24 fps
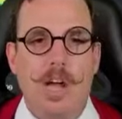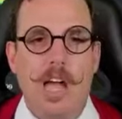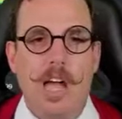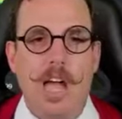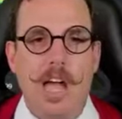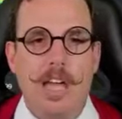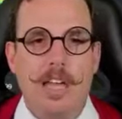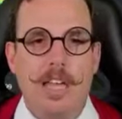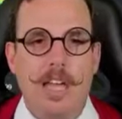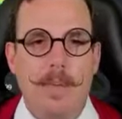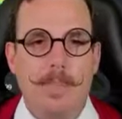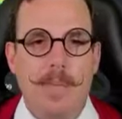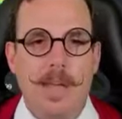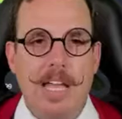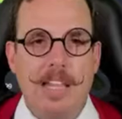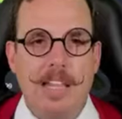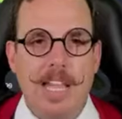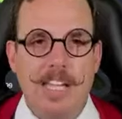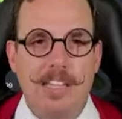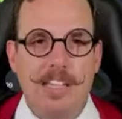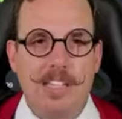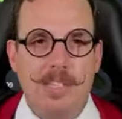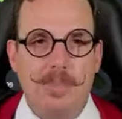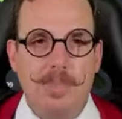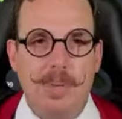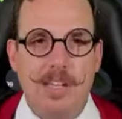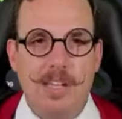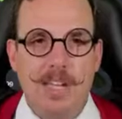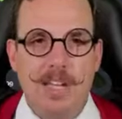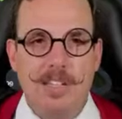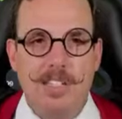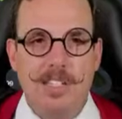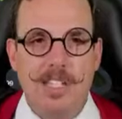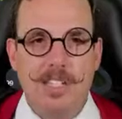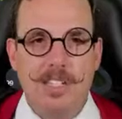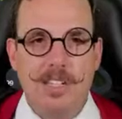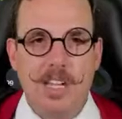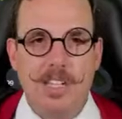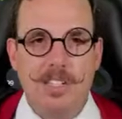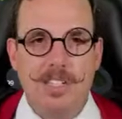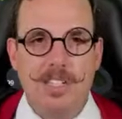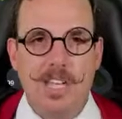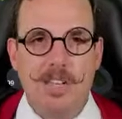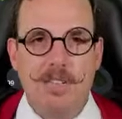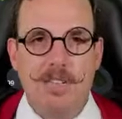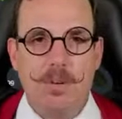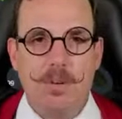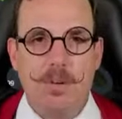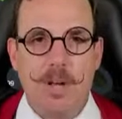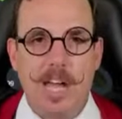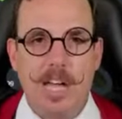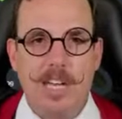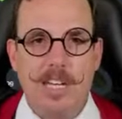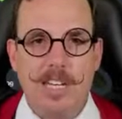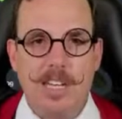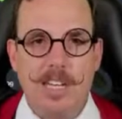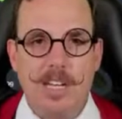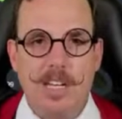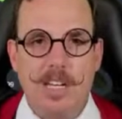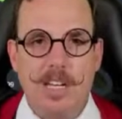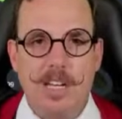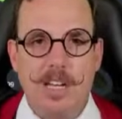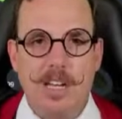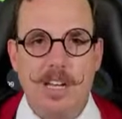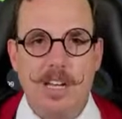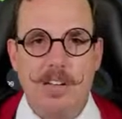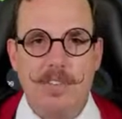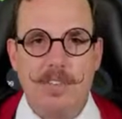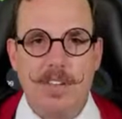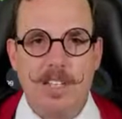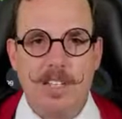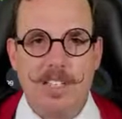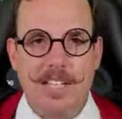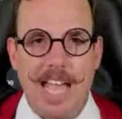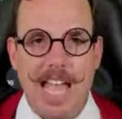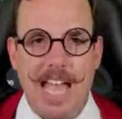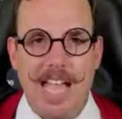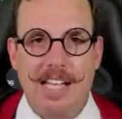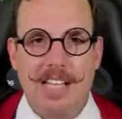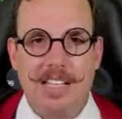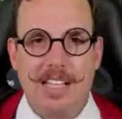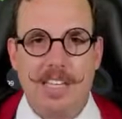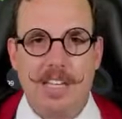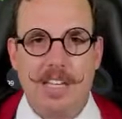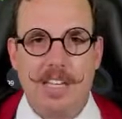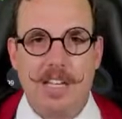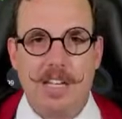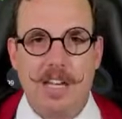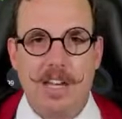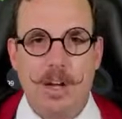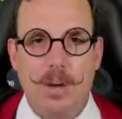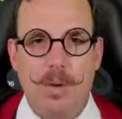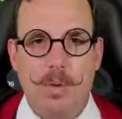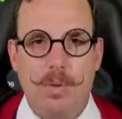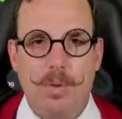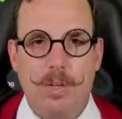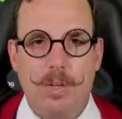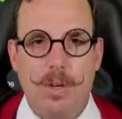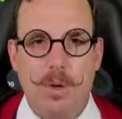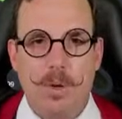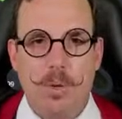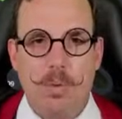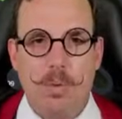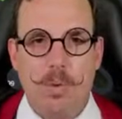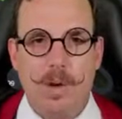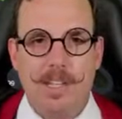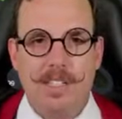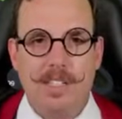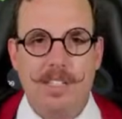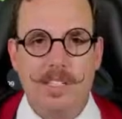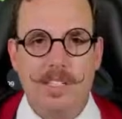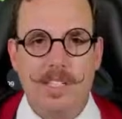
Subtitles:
I mean, I like this because it does give you an idea of exactly you know, what